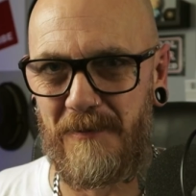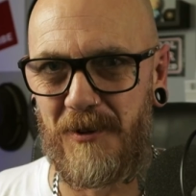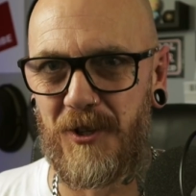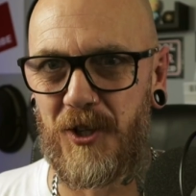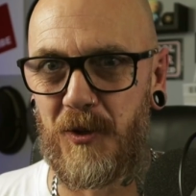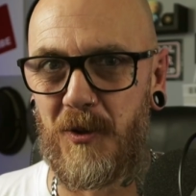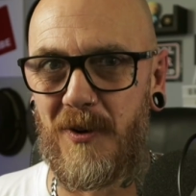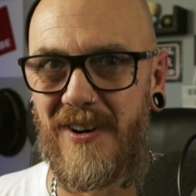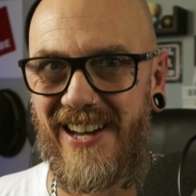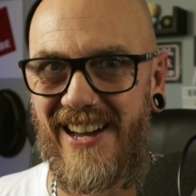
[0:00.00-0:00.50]
I'm
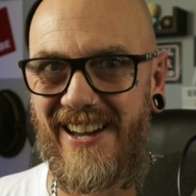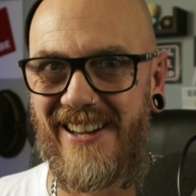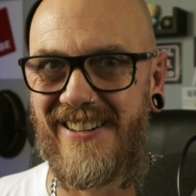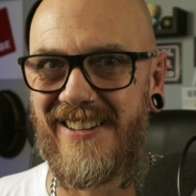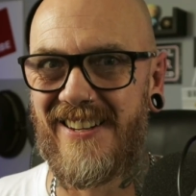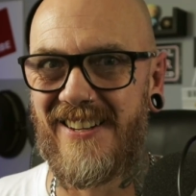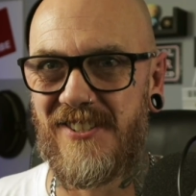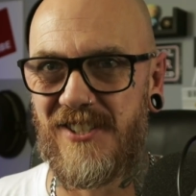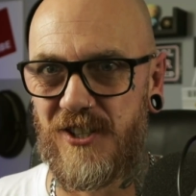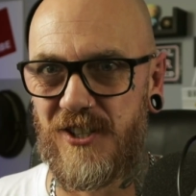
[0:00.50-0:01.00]
gonna go ahead
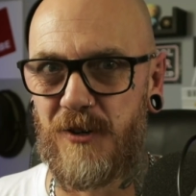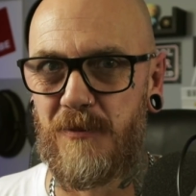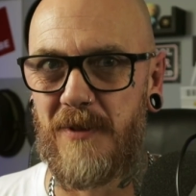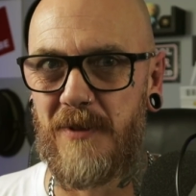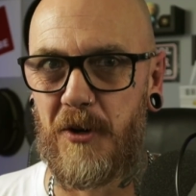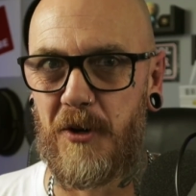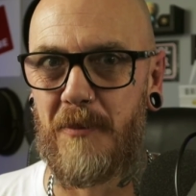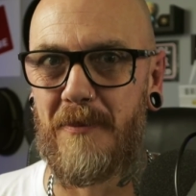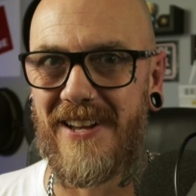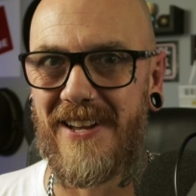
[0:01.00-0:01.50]
and assume
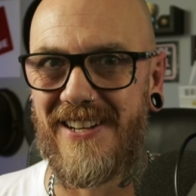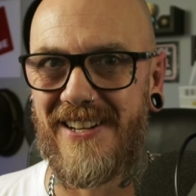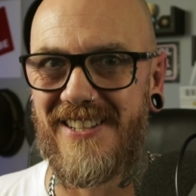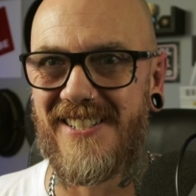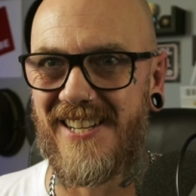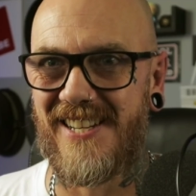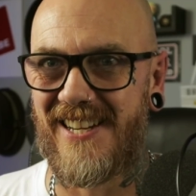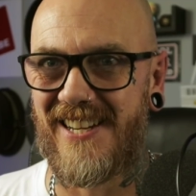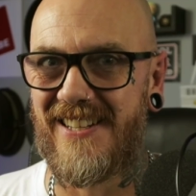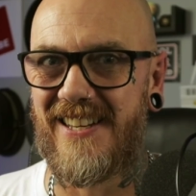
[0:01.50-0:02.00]
that you meant to
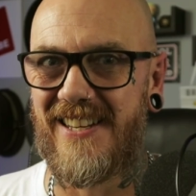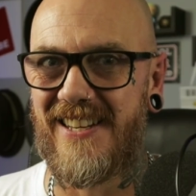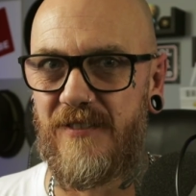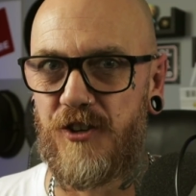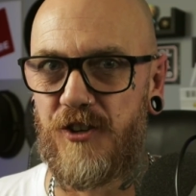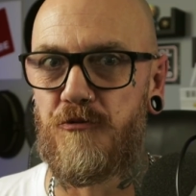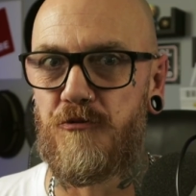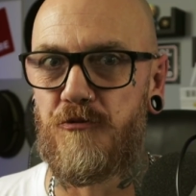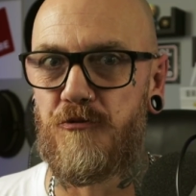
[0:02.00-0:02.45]
say David